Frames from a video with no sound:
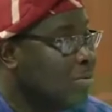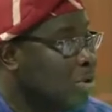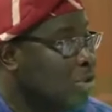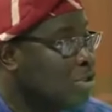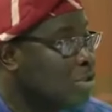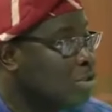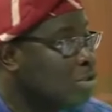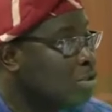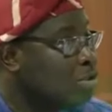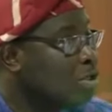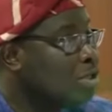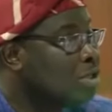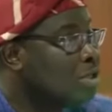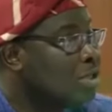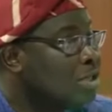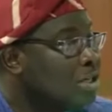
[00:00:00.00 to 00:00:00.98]
here, but
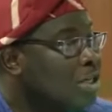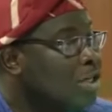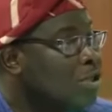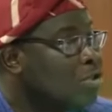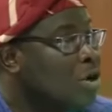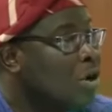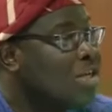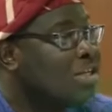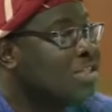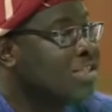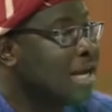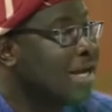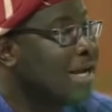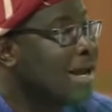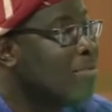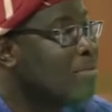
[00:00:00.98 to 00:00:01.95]
in your
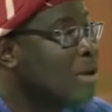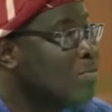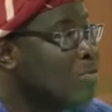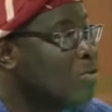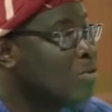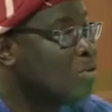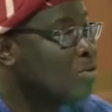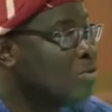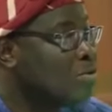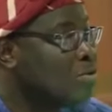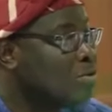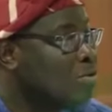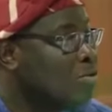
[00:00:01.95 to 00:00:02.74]
internal memo,